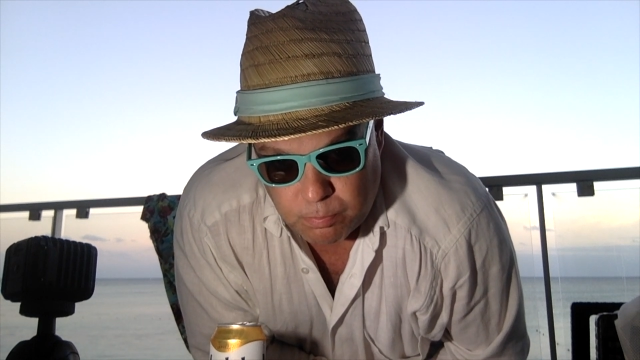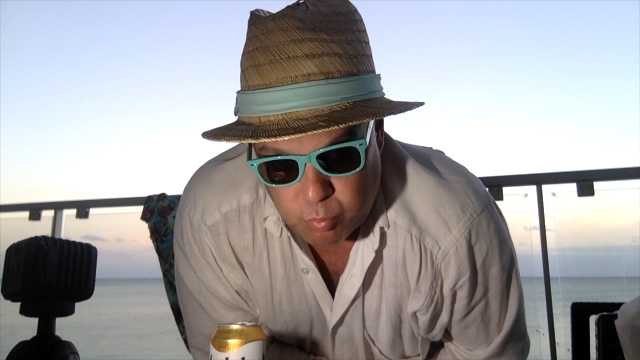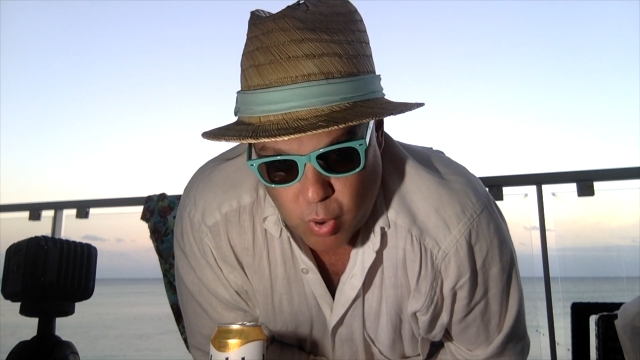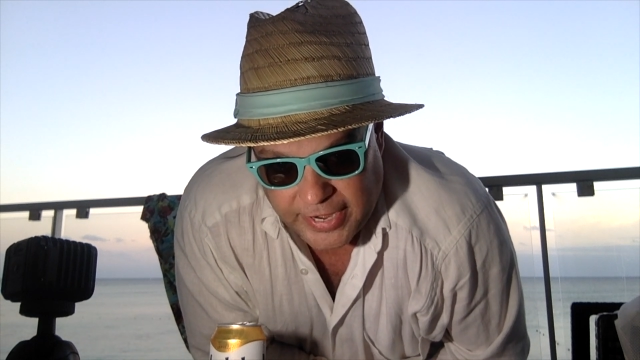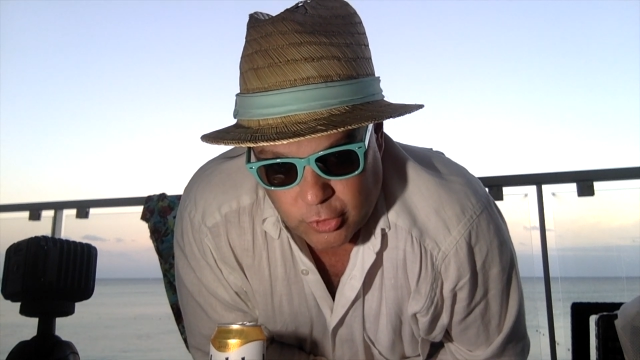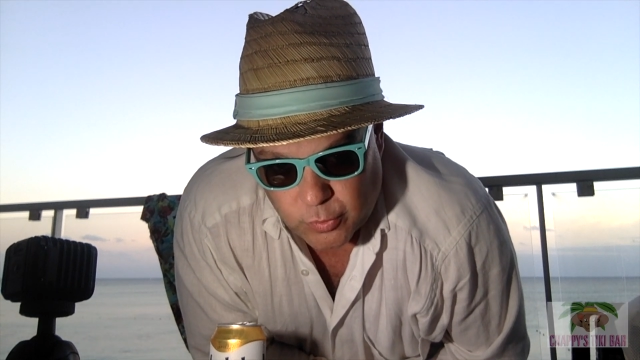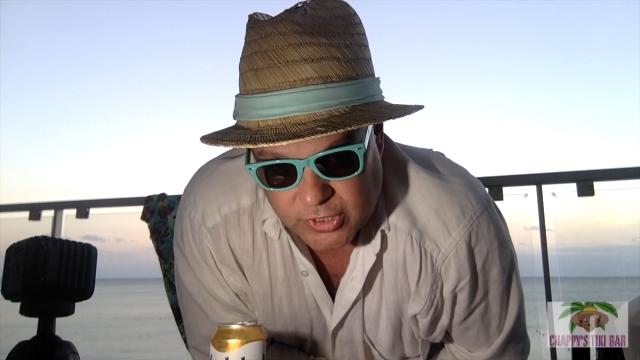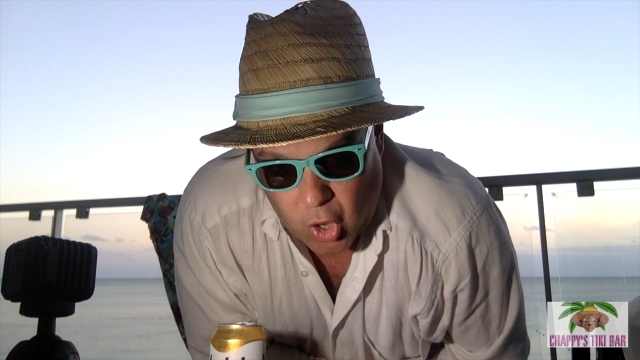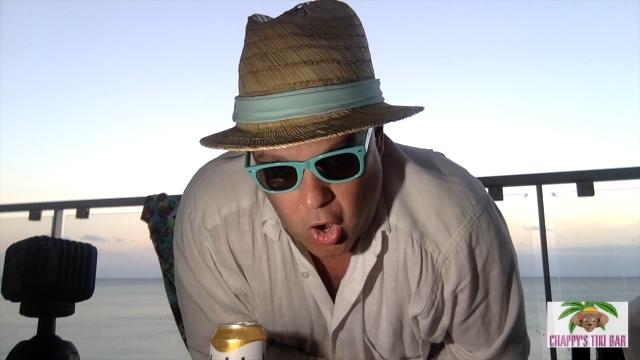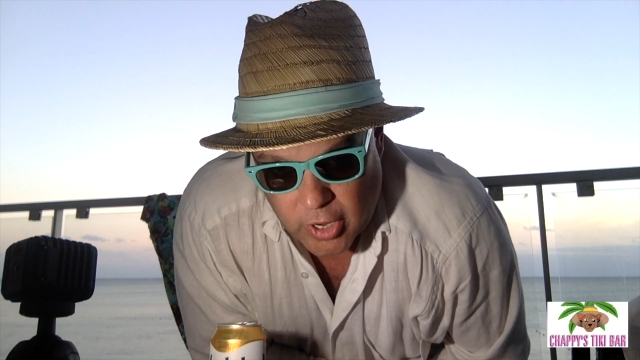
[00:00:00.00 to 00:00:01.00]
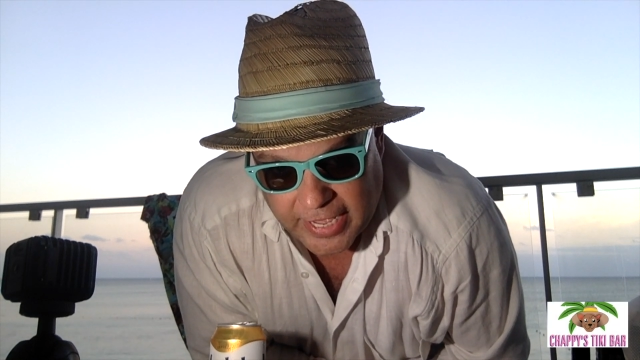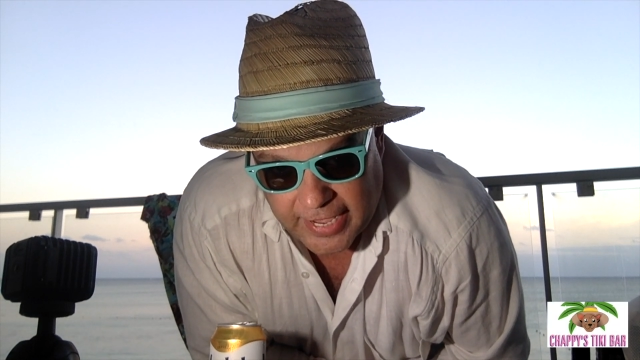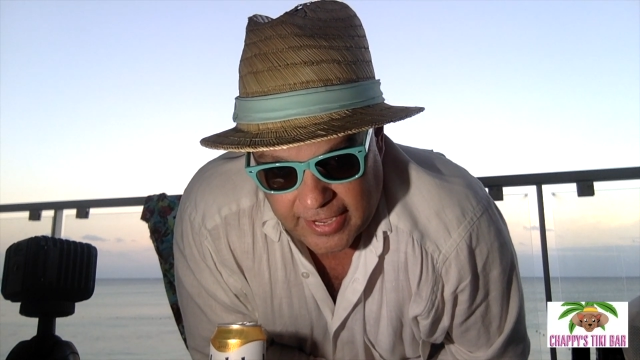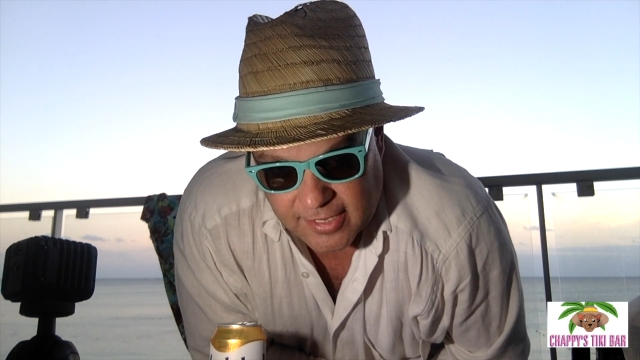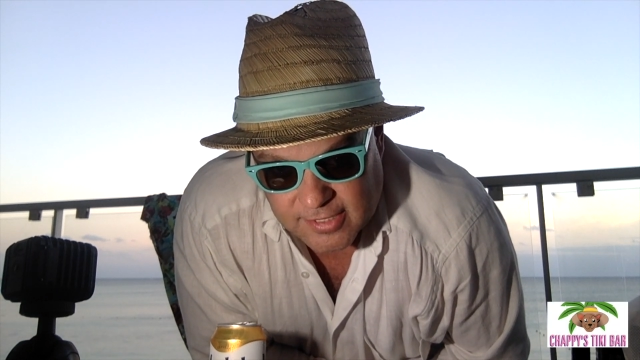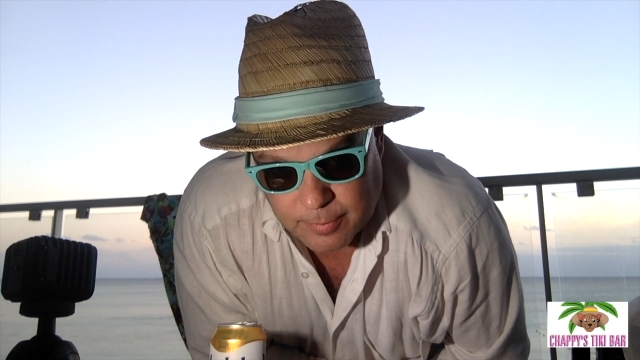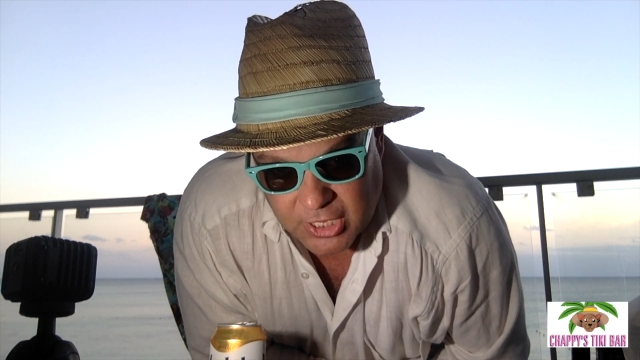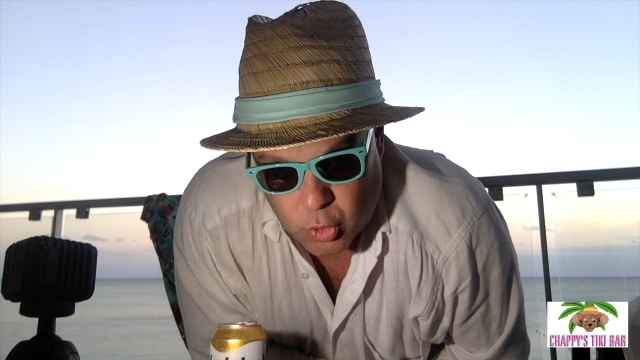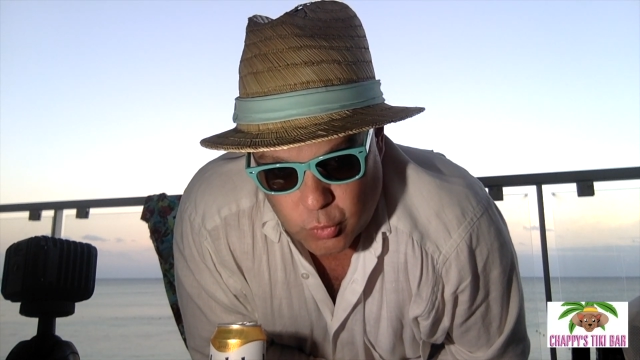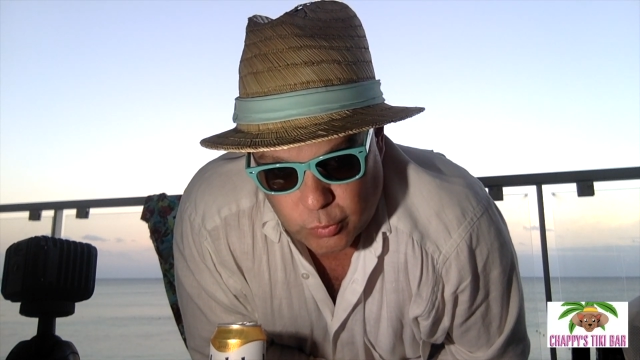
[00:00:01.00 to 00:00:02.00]
Buenos tardes,
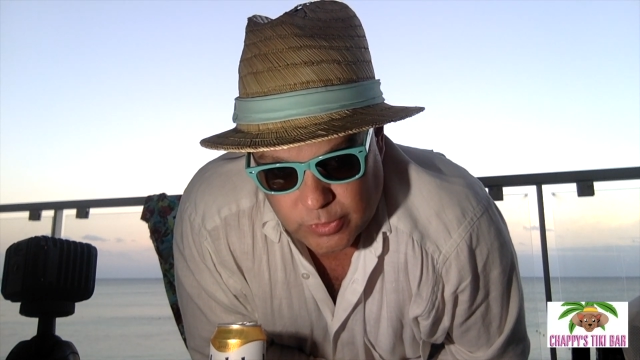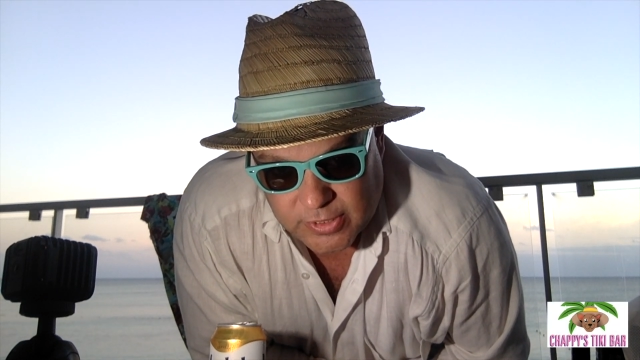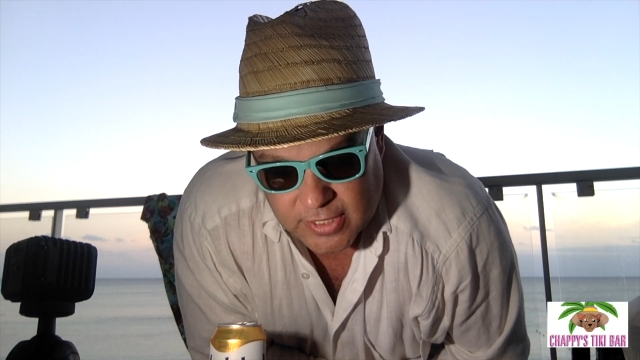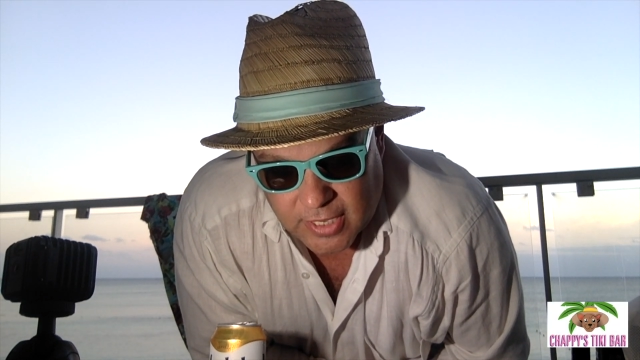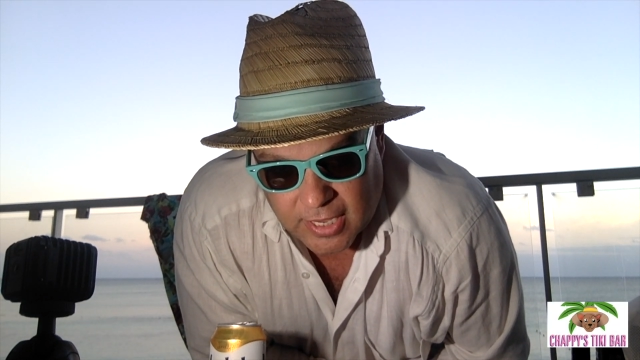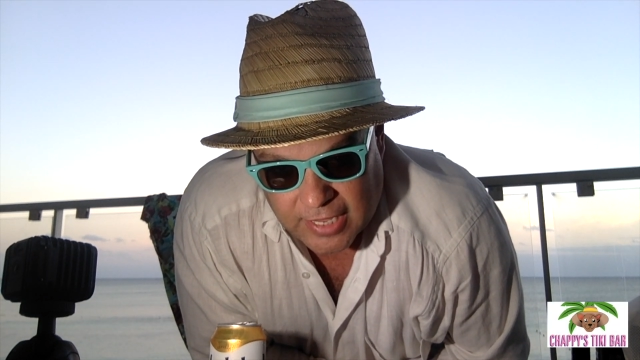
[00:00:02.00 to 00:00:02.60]
amigos.